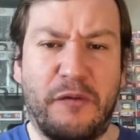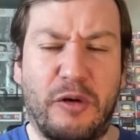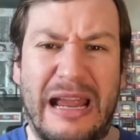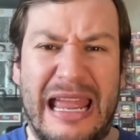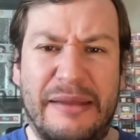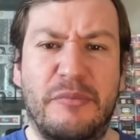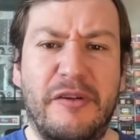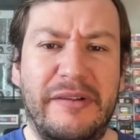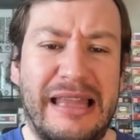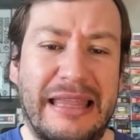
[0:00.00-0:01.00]
for a
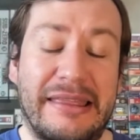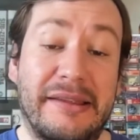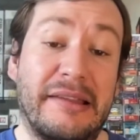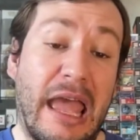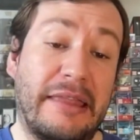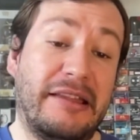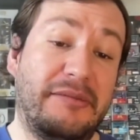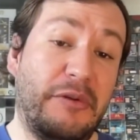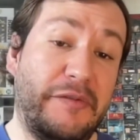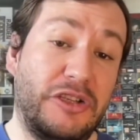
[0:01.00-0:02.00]
movie like this? This
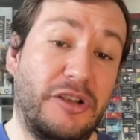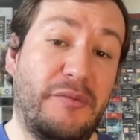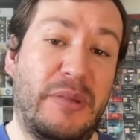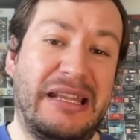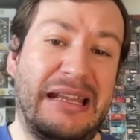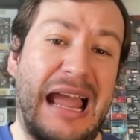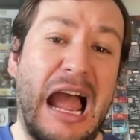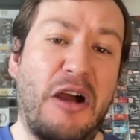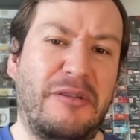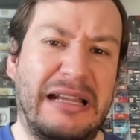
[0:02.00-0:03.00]
movie should have been an
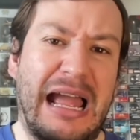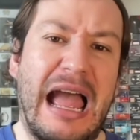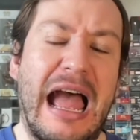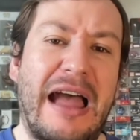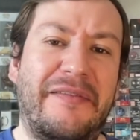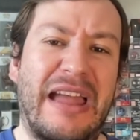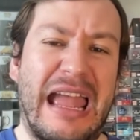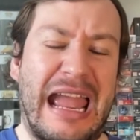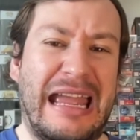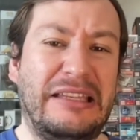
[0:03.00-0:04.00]
hour and a half.
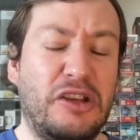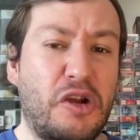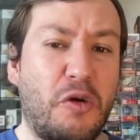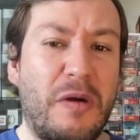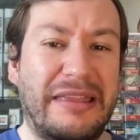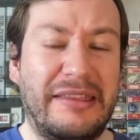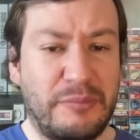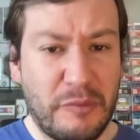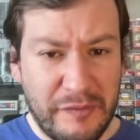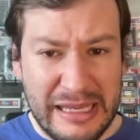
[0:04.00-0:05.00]
And you know what? This
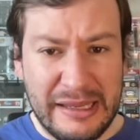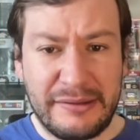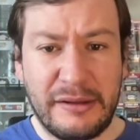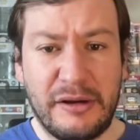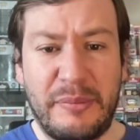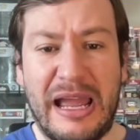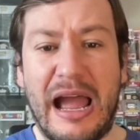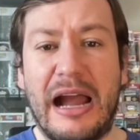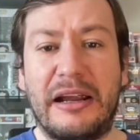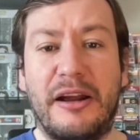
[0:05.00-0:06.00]
movie is a little bit
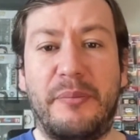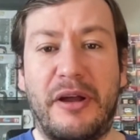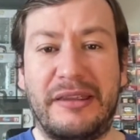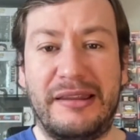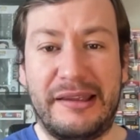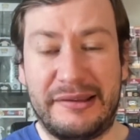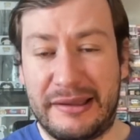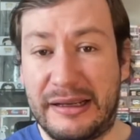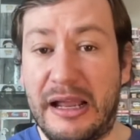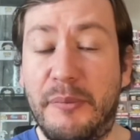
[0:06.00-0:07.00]
higher up on the list
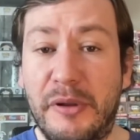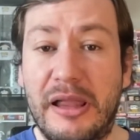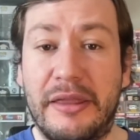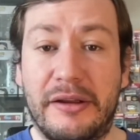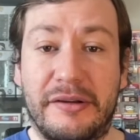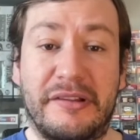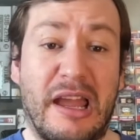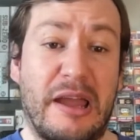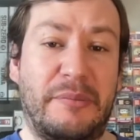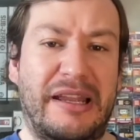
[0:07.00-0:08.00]
than a couple others,
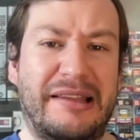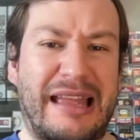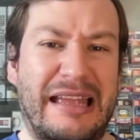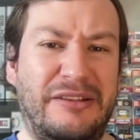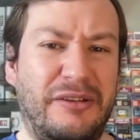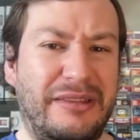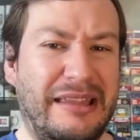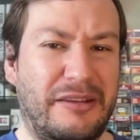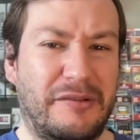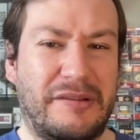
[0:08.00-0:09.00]
because I do
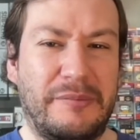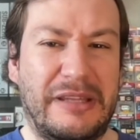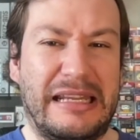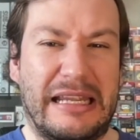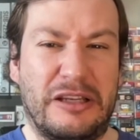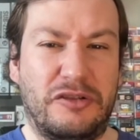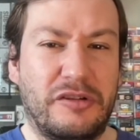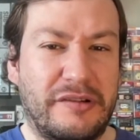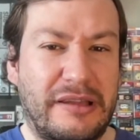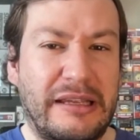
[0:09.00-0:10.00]
think there was something
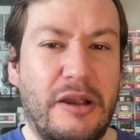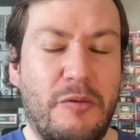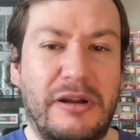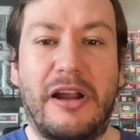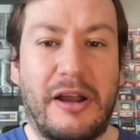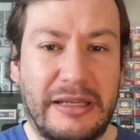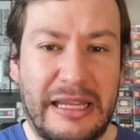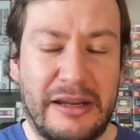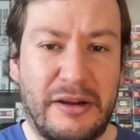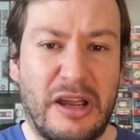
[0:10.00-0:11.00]
interesting going on
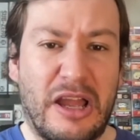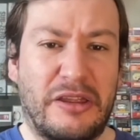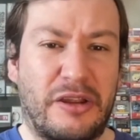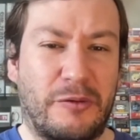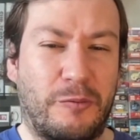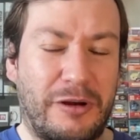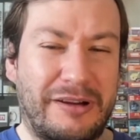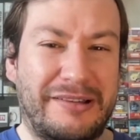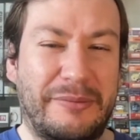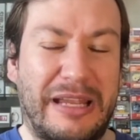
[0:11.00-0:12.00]
here. There were
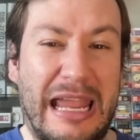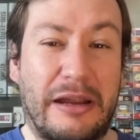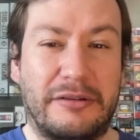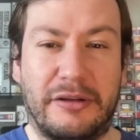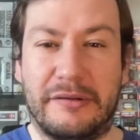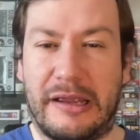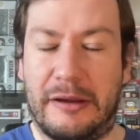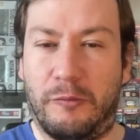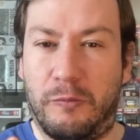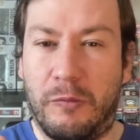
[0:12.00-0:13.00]
some characters I
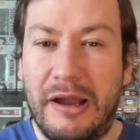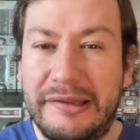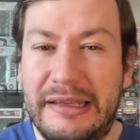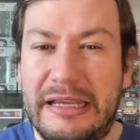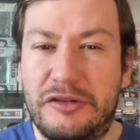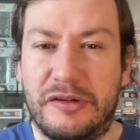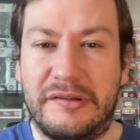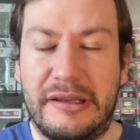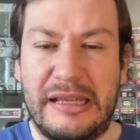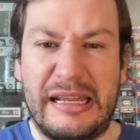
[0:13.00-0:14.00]
was
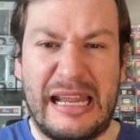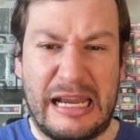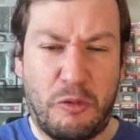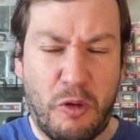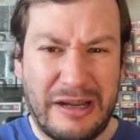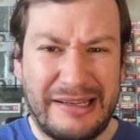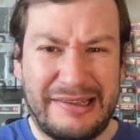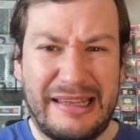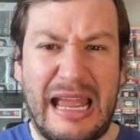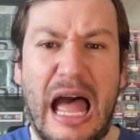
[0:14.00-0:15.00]
interested in, and I wanted to
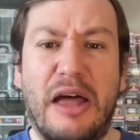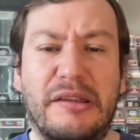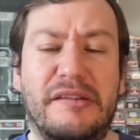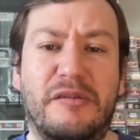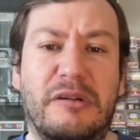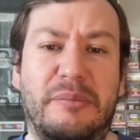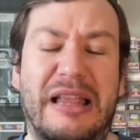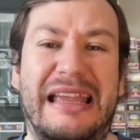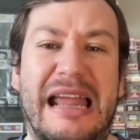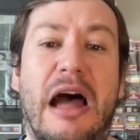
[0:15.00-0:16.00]
see how the story
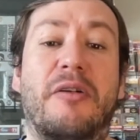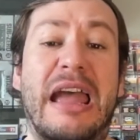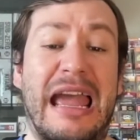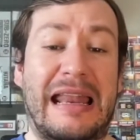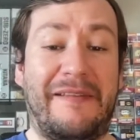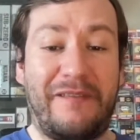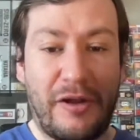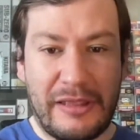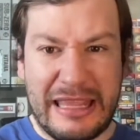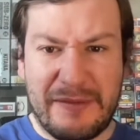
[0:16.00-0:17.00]
played out. And I
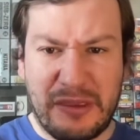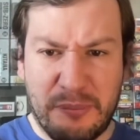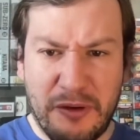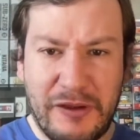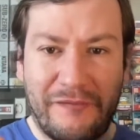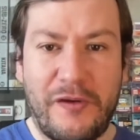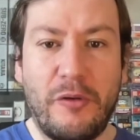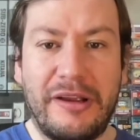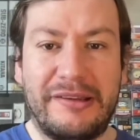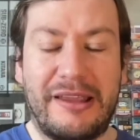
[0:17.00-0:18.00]
felt like if the movie
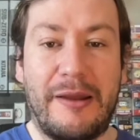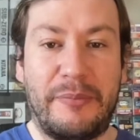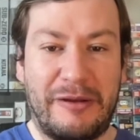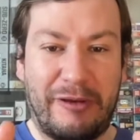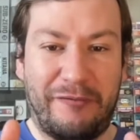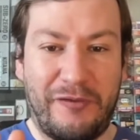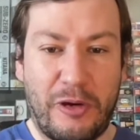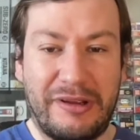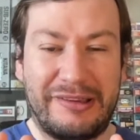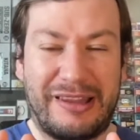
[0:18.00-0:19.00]
focused up and we
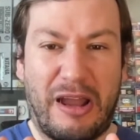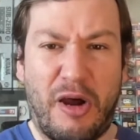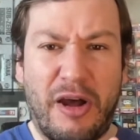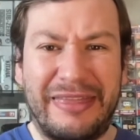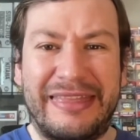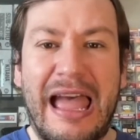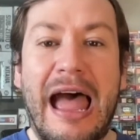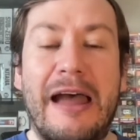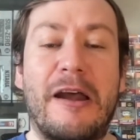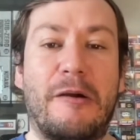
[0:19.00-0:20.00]
focused on
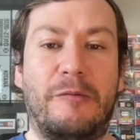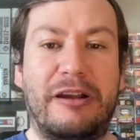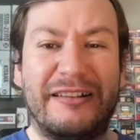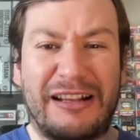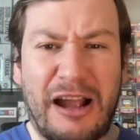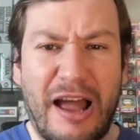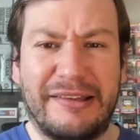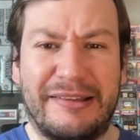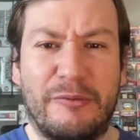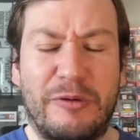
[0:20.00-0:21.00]
that, we could have
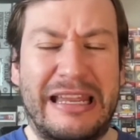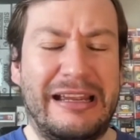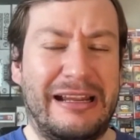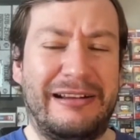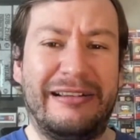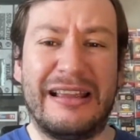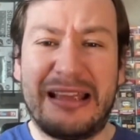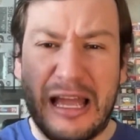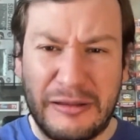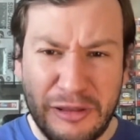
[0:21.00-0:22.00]
got somewhere
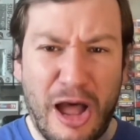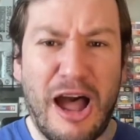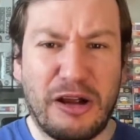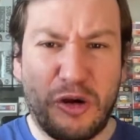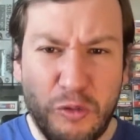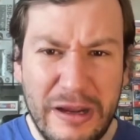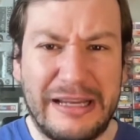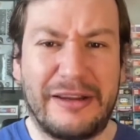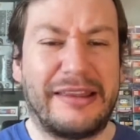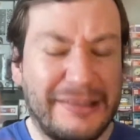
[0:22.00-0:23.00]
a lot
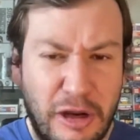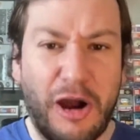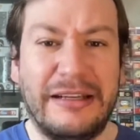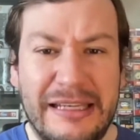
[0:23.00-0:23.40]
quicker. This car